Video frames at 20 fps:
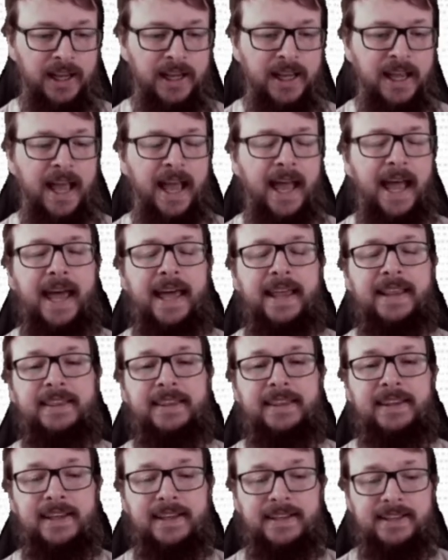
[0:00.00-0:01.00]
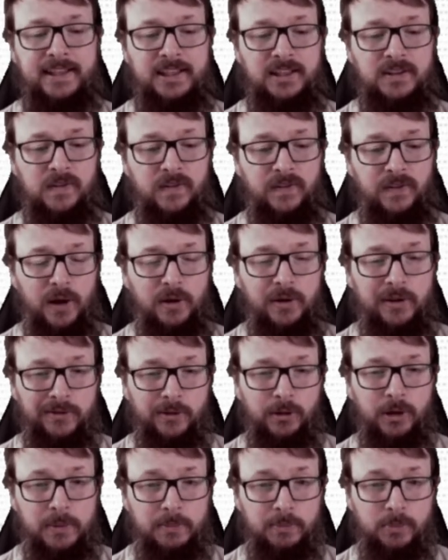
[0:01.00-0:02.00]
And this is very, very
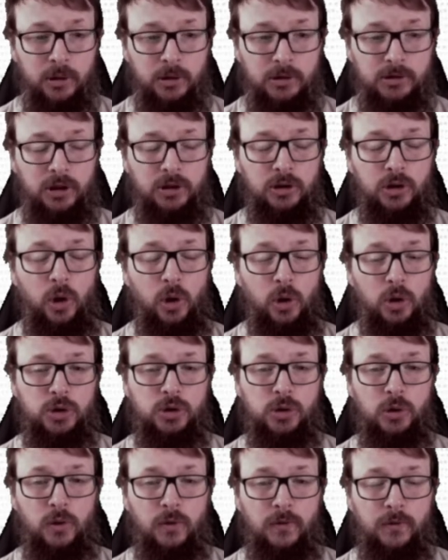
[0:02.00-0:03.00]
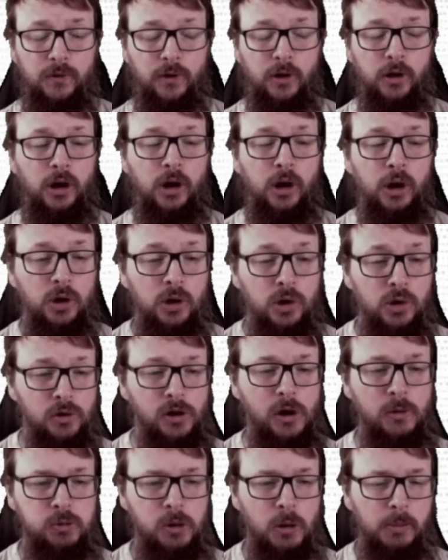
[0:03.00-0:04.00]
important also for group
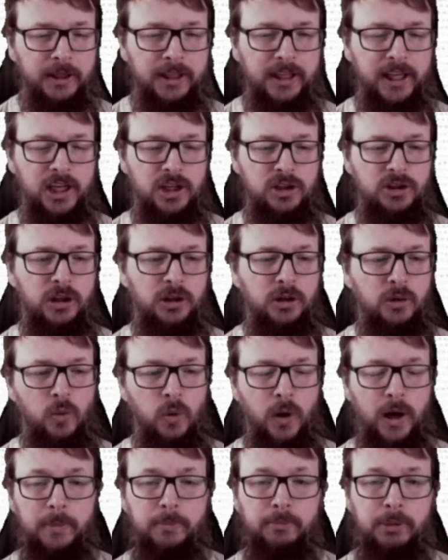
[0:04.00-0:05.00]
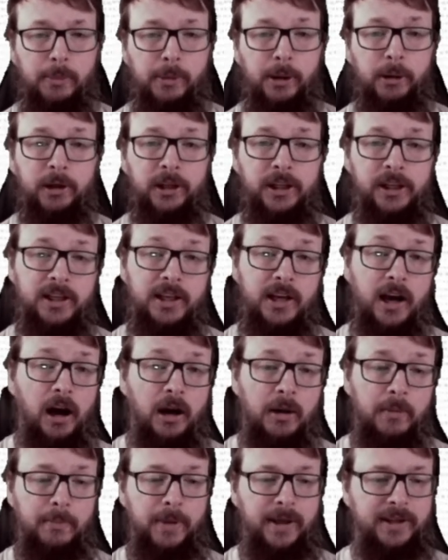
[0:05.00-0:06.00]
replication, where primary keys are
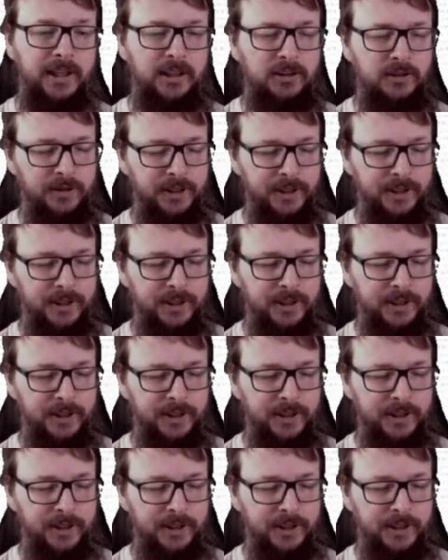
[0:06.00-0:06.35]
mandatory.